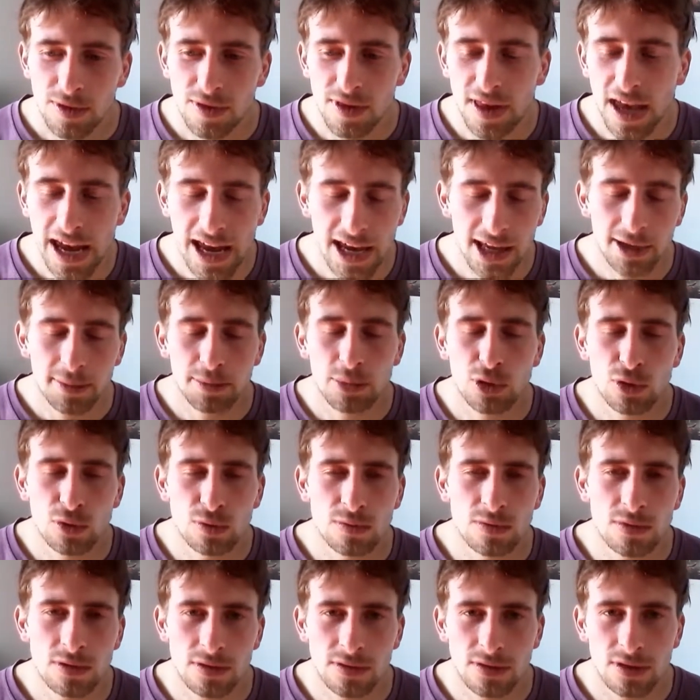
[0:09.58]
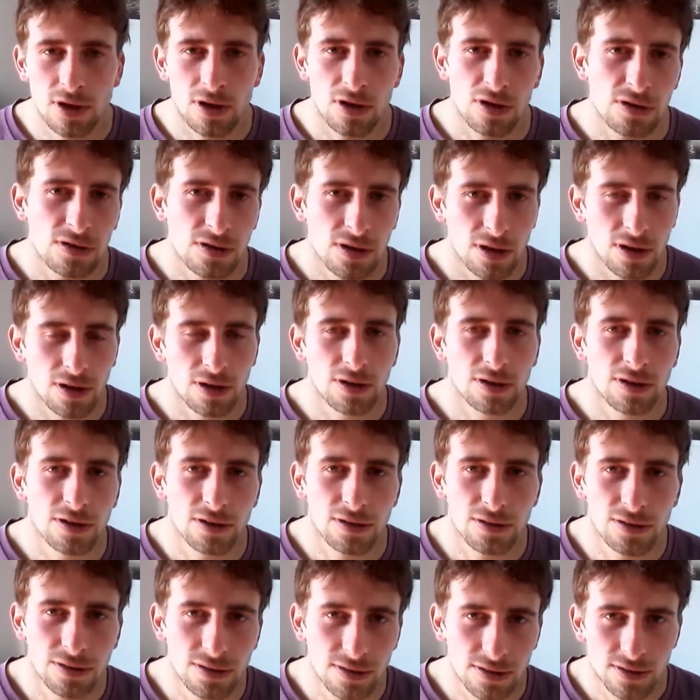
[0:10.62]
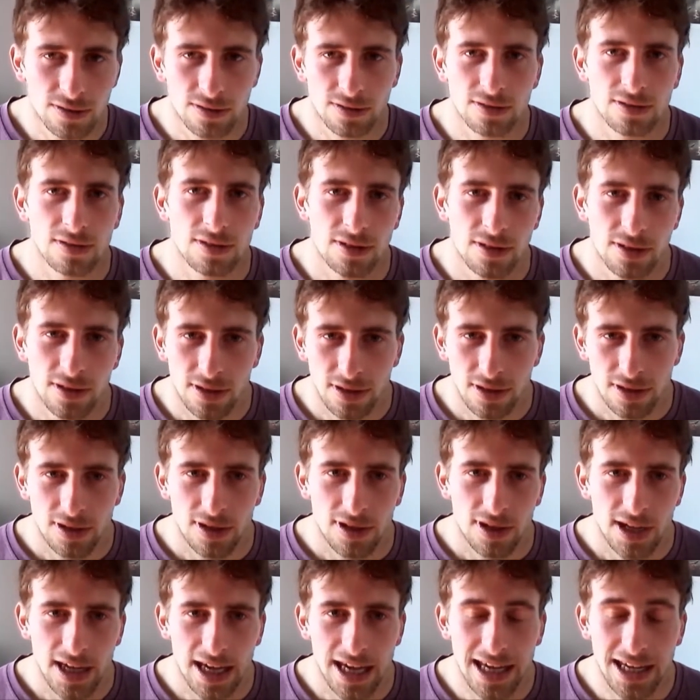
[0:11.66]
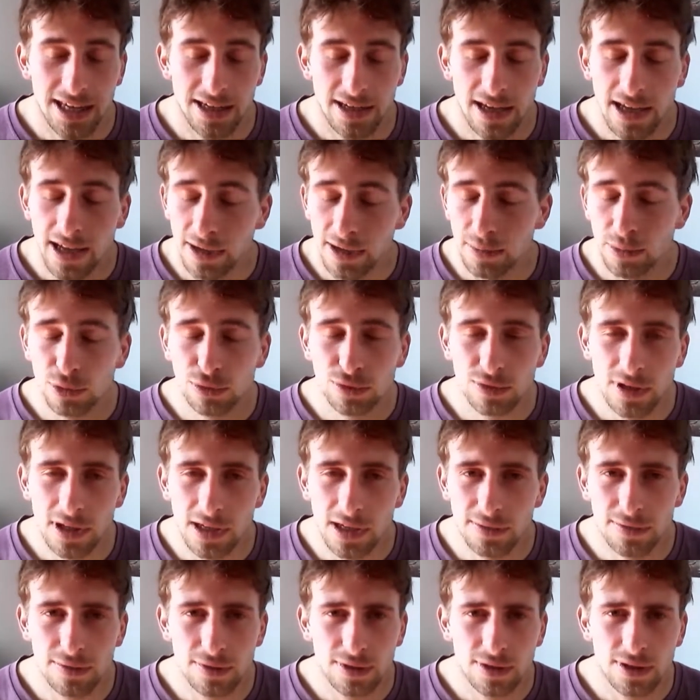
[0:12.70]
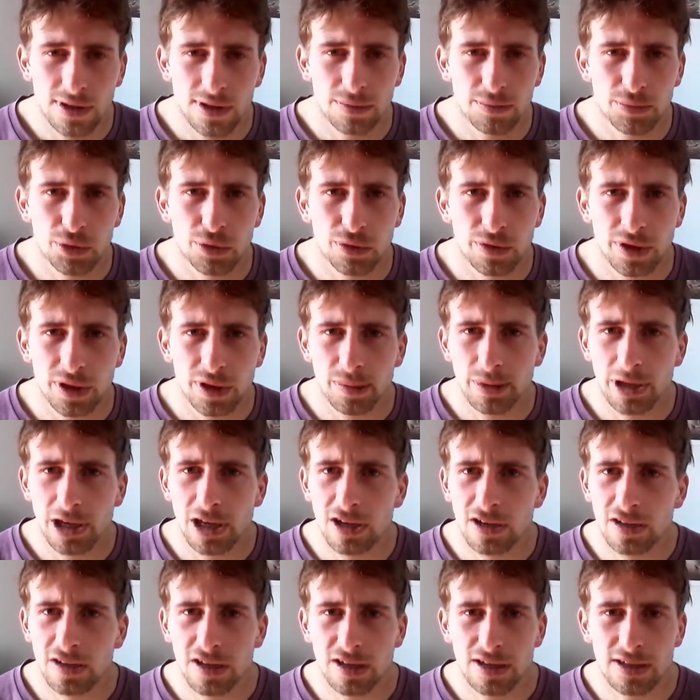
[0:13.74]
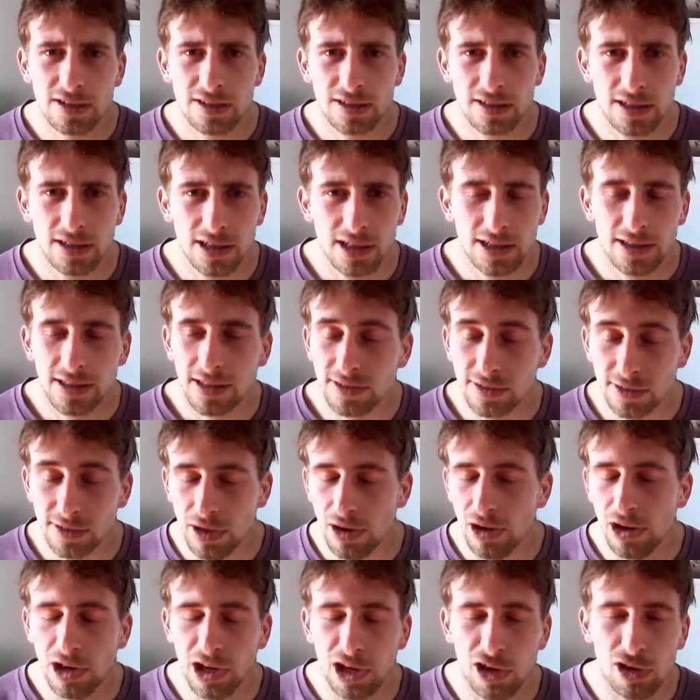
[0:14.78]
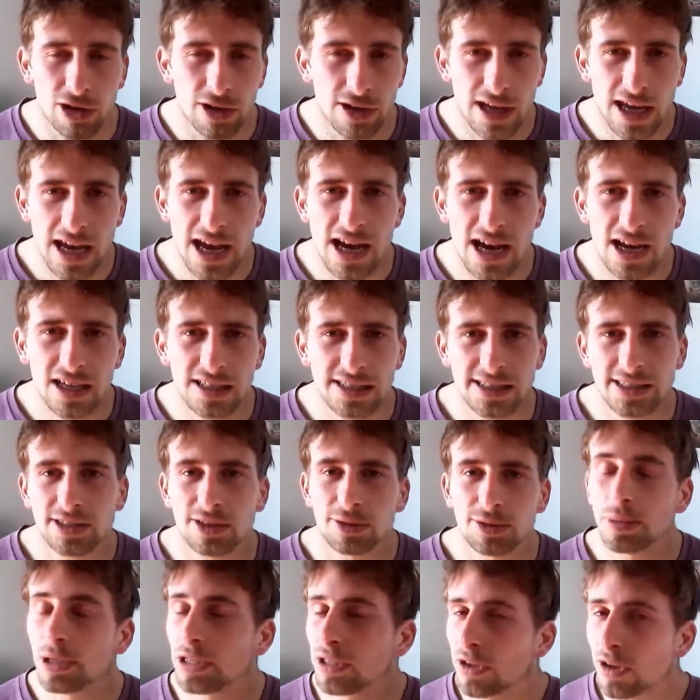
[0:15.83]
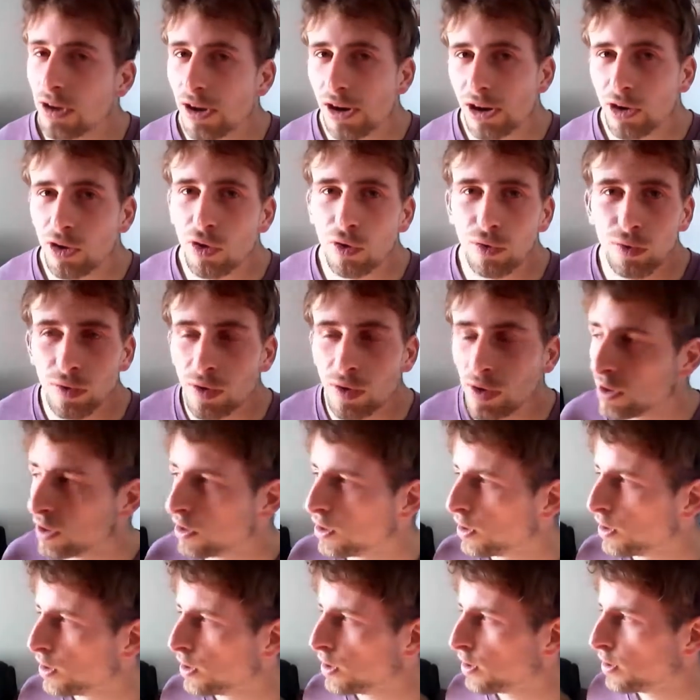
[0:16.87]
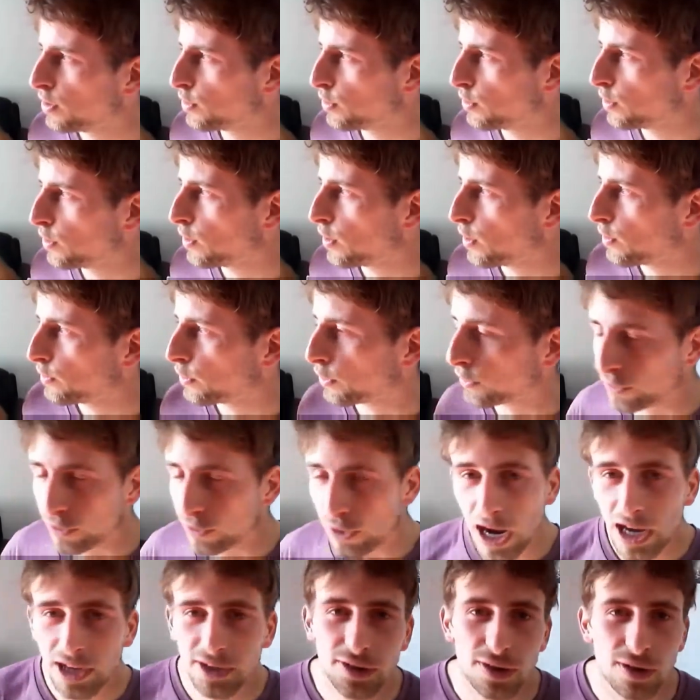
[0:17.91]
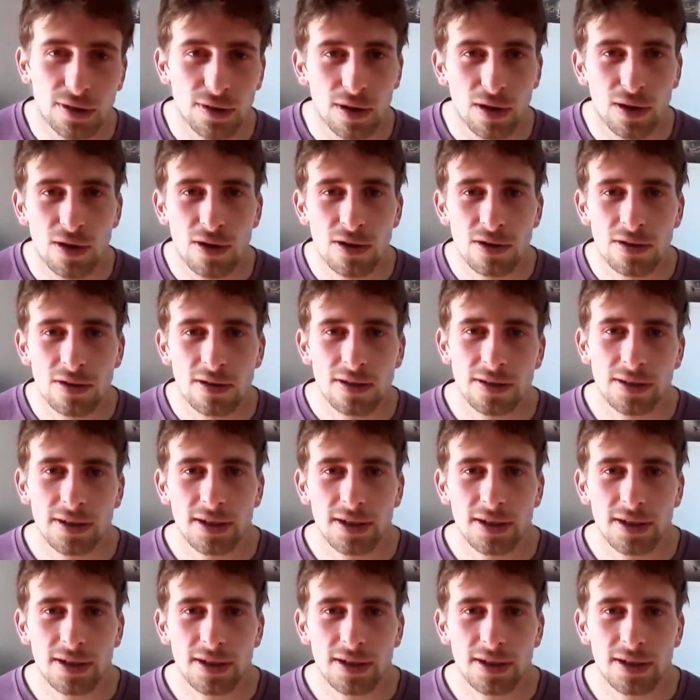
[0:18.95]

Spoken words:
the animal Holocaust and animal slavery that I'm talking about. That's going on now, and it's been going on for far too long.